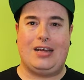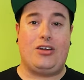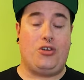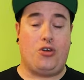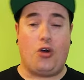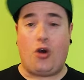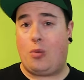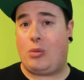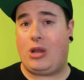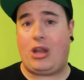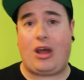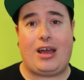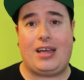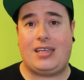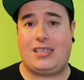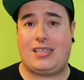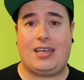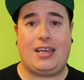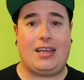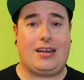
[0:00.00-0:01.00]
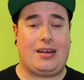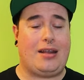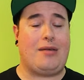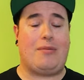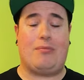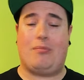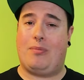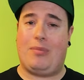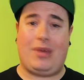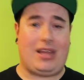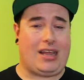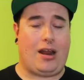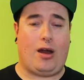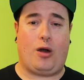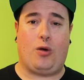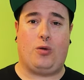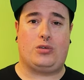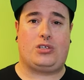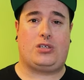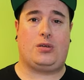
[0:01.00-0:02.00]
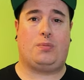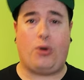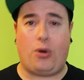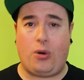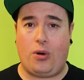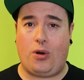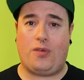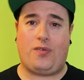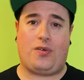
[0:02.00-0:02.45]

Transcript: normalize it you know support